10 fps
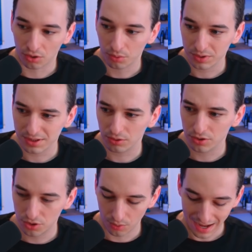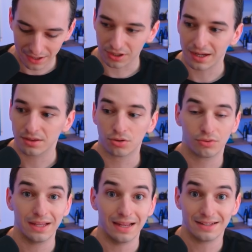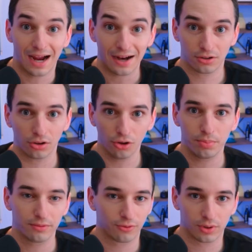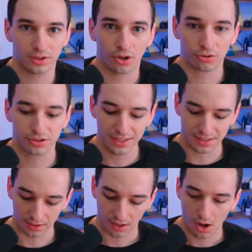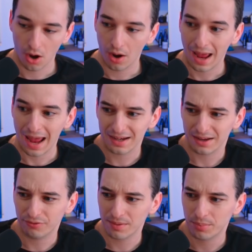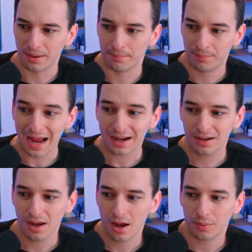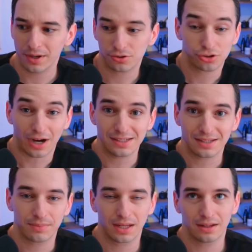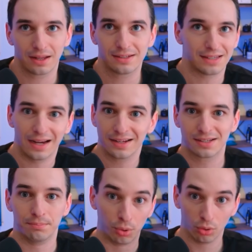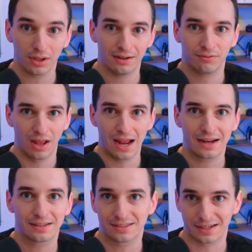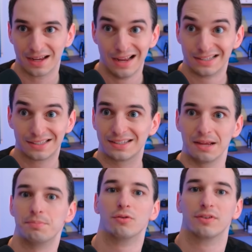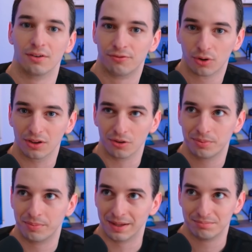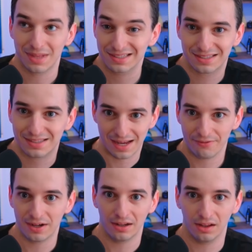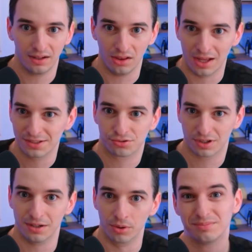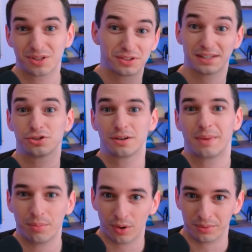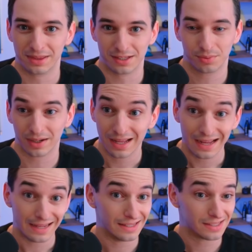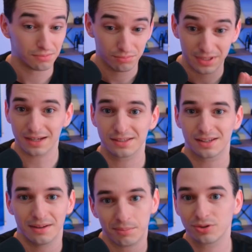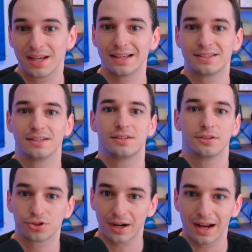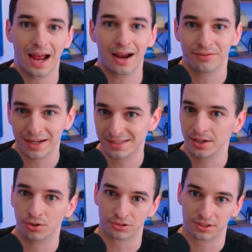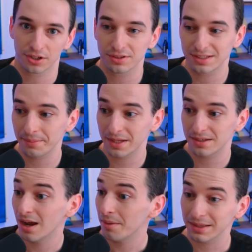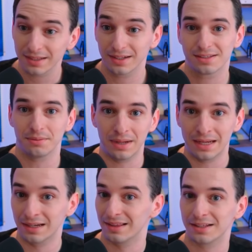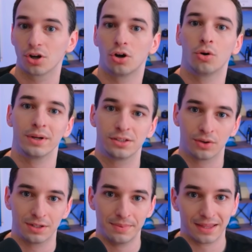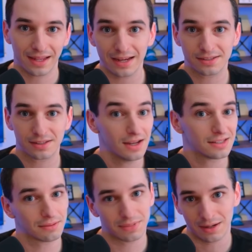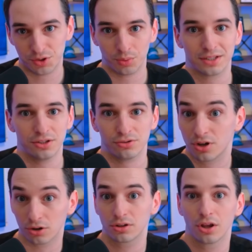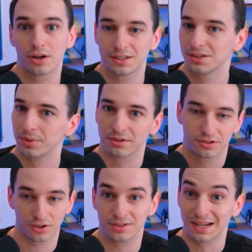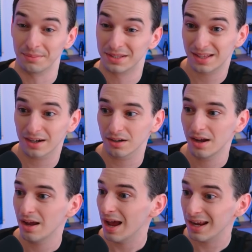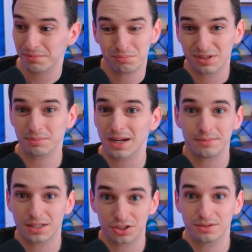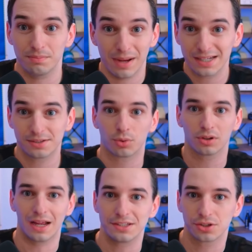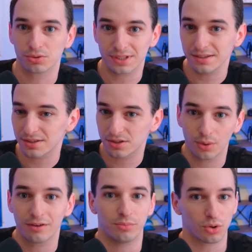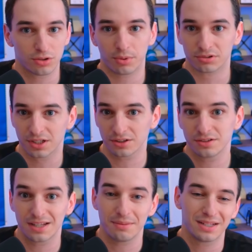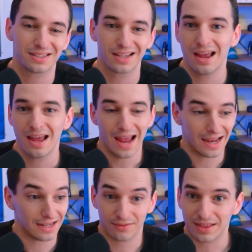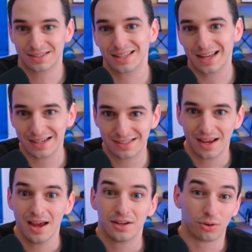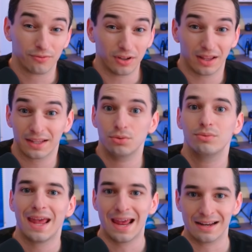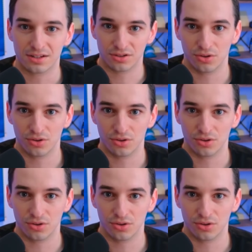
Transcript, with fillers: we're still going to iterate through the entire loop for no reason. And if we put it back, we could try something like setting some Boolean flag that's like skip over the for loop, but that's definitely less readable. So essentially my point with this one is yes, in most cases, try to have a single return statement, but that doesn't mean that's always going to be the case. Sometimes you want to use guard clauses with return statements there, and sometimes it just makes more logical sense to have multiple return statements and if that's the case, don't feel like you can't do